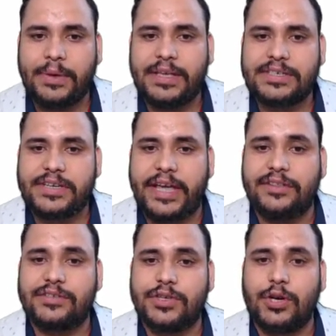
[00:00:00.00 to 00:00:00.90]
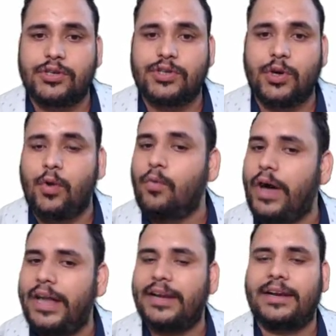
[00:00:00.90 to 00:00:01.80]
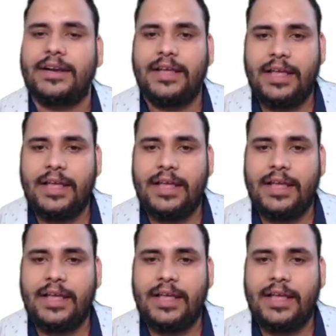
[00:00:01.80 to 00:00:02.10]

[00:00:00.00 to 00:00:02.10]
is 10,001